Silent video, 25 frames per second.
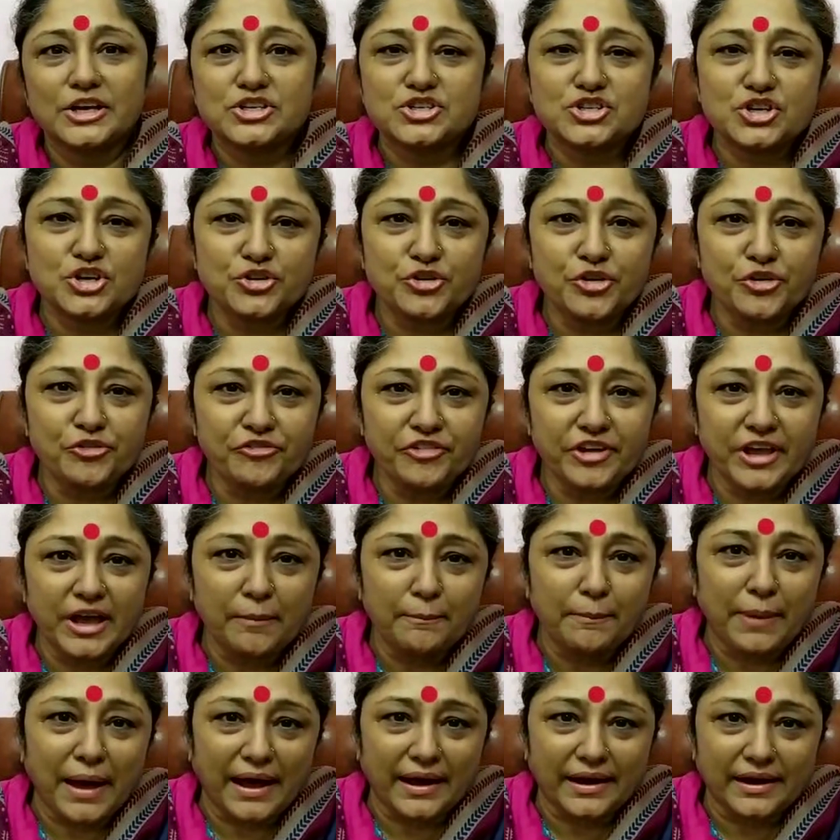Children, we
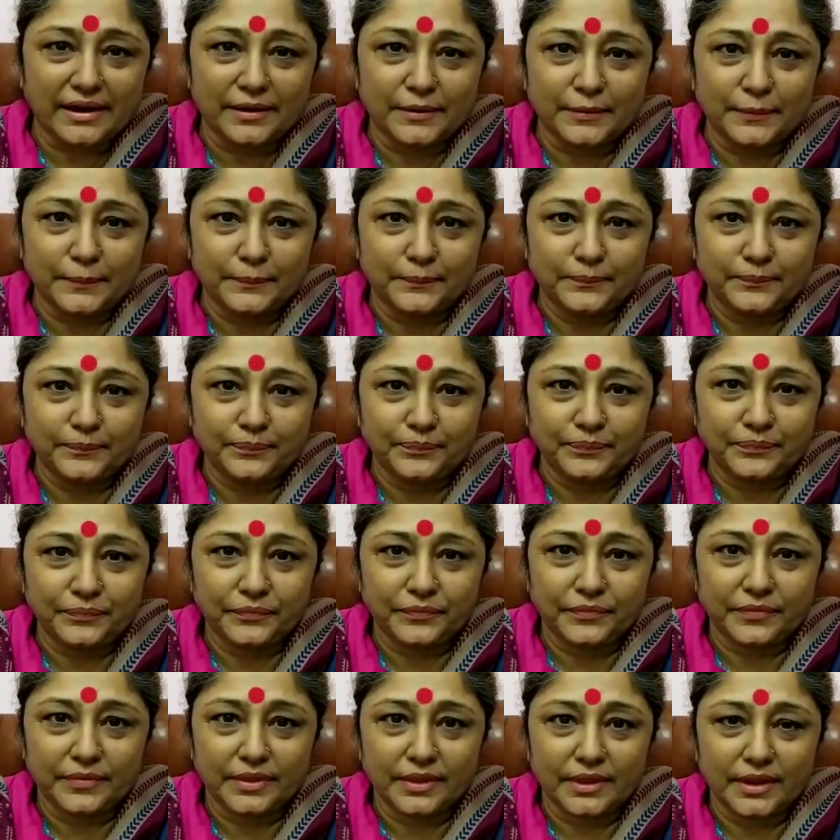are back,
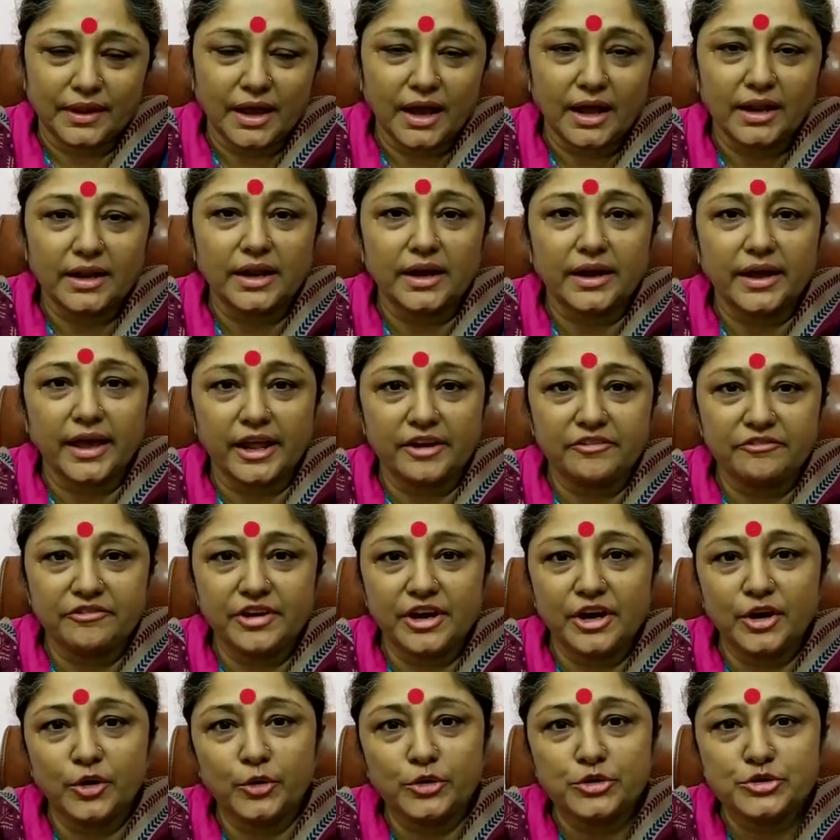and again we
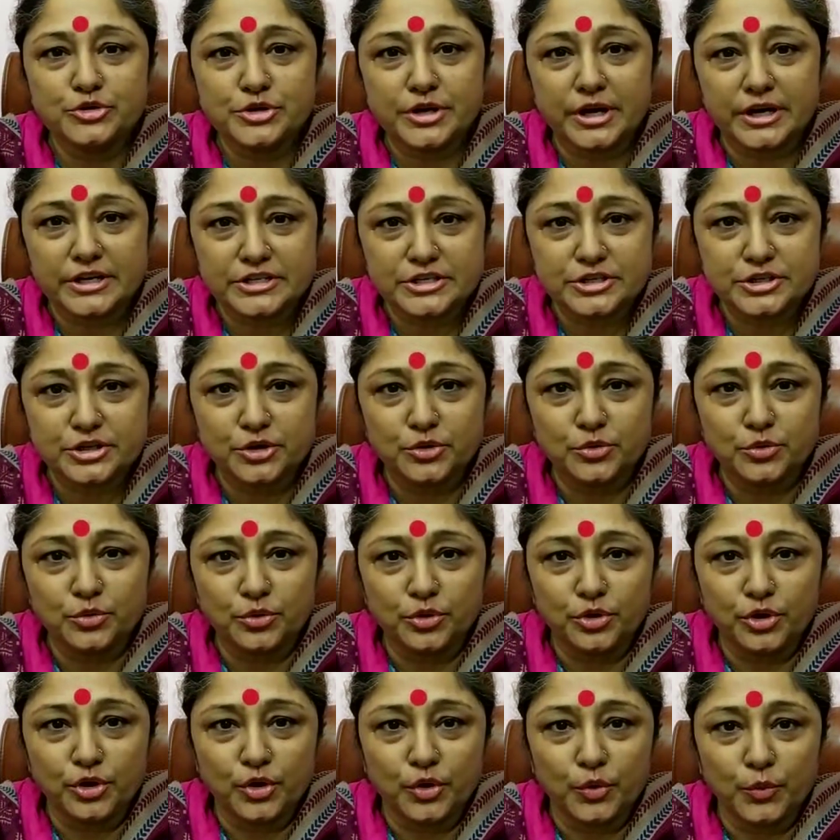are going to continue
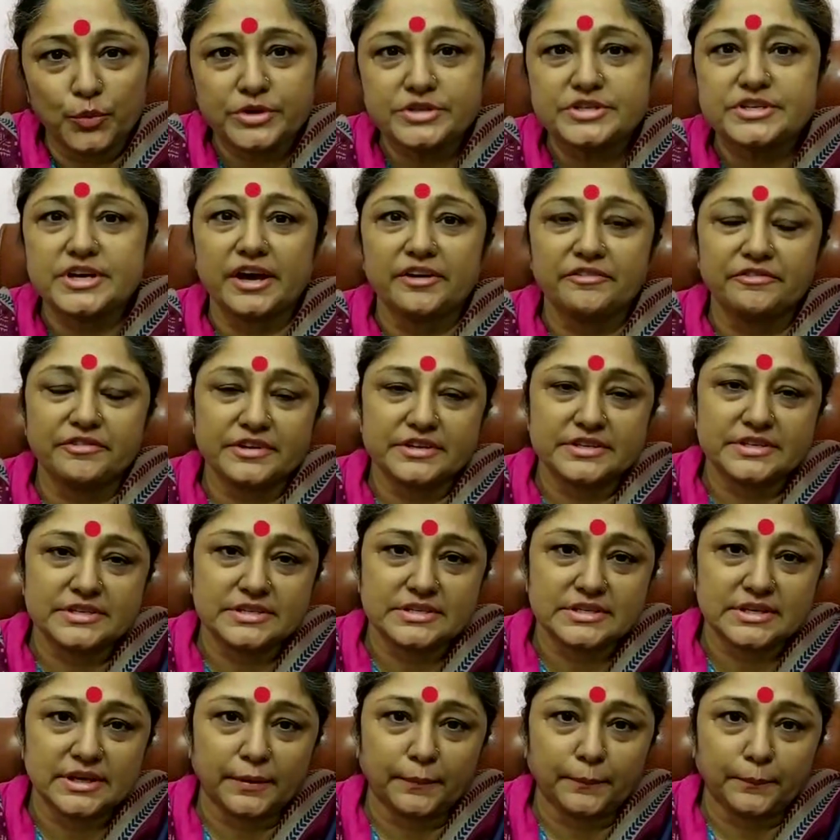with
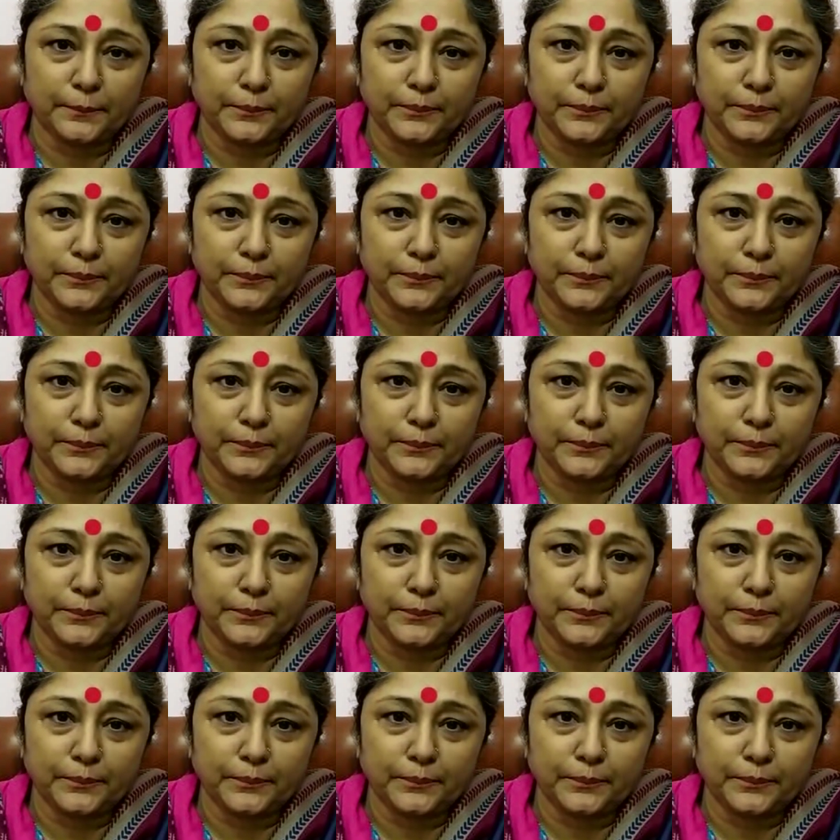diversity.